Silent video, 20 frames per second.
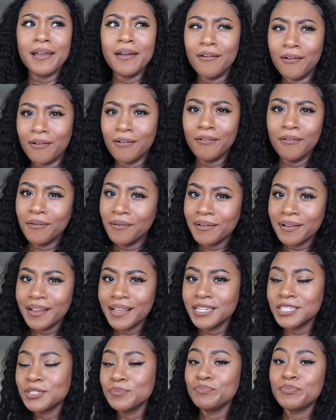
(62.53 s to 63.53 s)
ago.
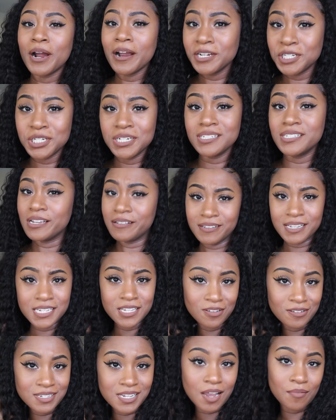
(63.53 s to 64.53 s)
He probably should have done this
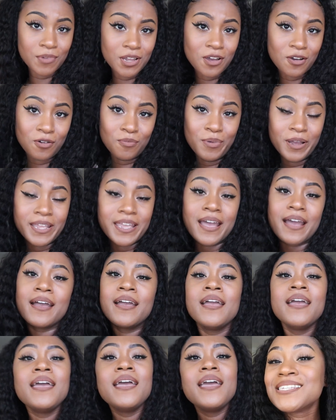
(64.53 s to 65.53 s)
a long time ago, but
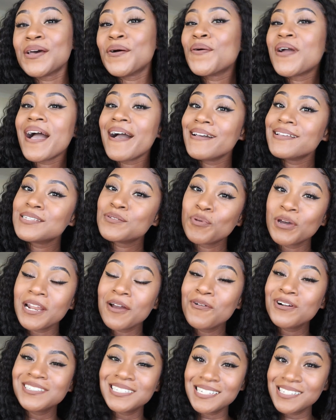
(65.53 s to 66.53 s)
yeah. So guys, what
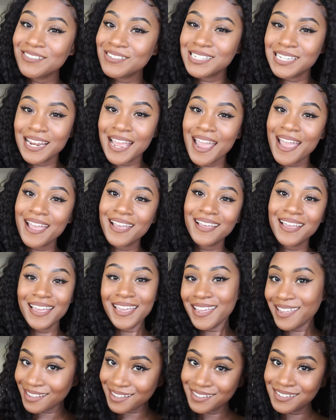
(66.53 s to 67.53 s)
I want to do today
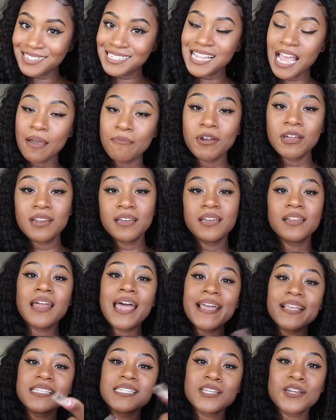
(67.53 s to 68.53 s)
is I'm gonna
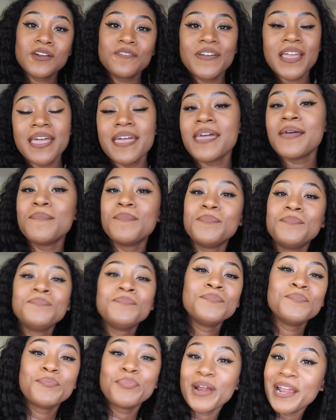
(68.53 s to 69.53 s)
like serve
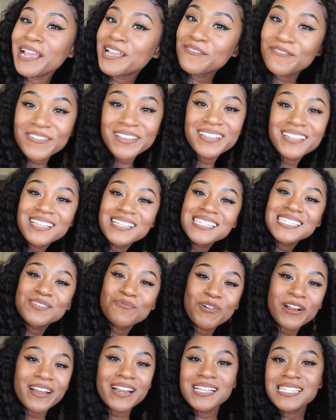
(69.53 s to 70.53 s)
him breakfast
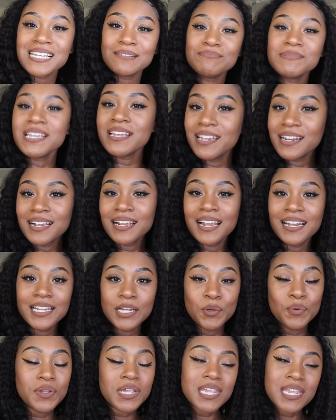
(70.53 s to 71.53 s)
wearing something a
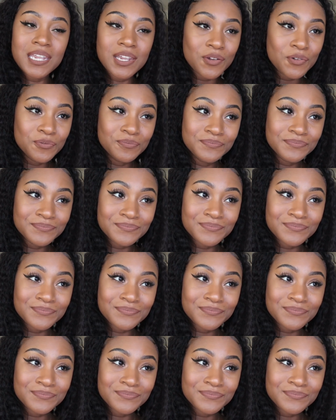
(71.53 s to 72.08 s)
little cute,